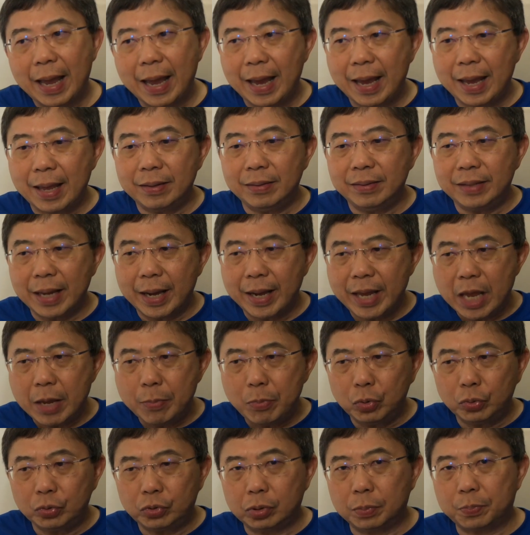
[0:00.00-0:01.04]
and they are
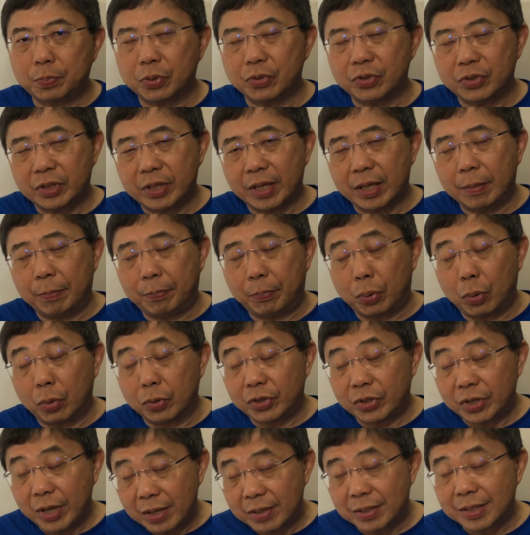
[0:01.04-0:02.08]
able to
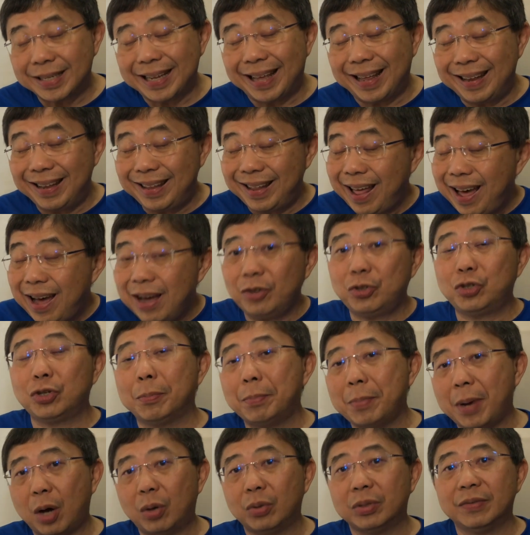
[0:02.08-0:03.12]
process a large
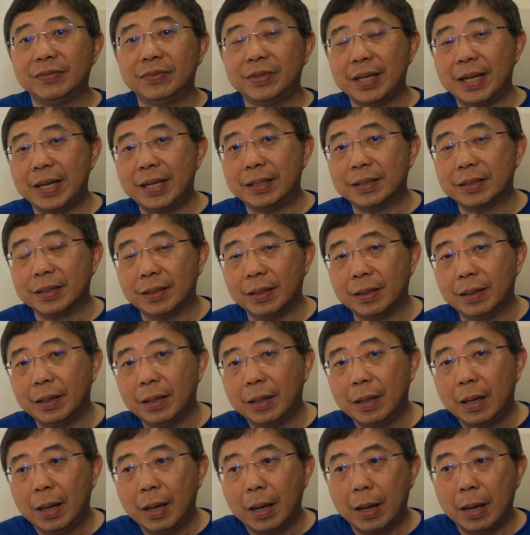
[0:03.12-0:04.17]
amount of data
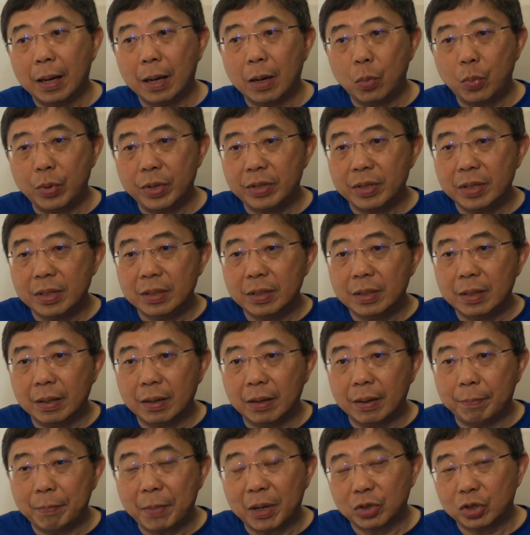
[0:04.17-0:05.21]
within
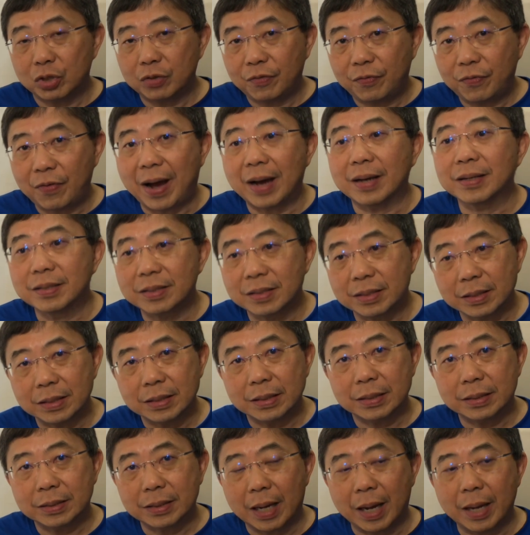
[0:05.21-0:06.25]
a much
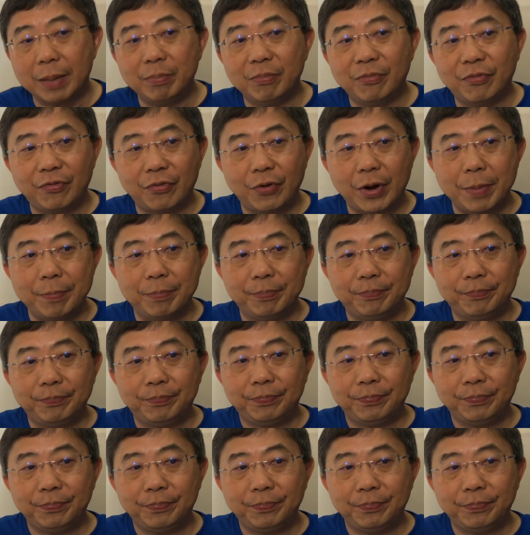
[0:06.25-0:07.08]
faster time frame.